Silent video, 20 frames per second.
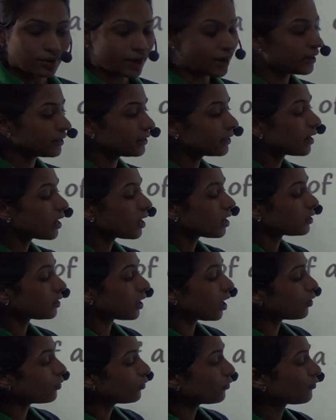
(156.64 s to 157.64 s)
Right?
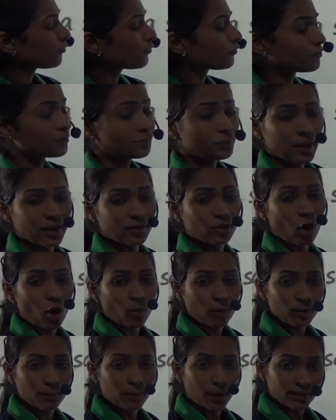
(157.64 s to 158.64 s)
Now, by
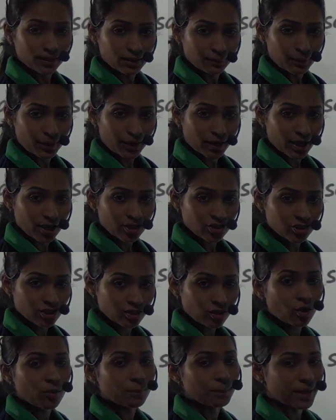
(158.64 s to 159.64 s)
normal multiplication,
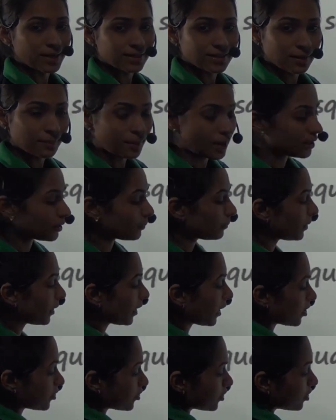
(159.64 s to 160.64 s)
basic
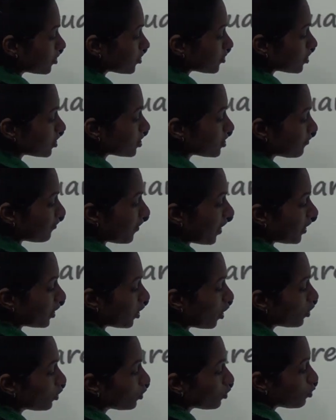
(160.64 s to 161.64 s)
multiplication, just
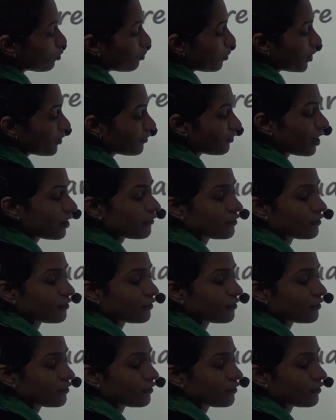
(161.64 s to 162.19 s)
find out 2.5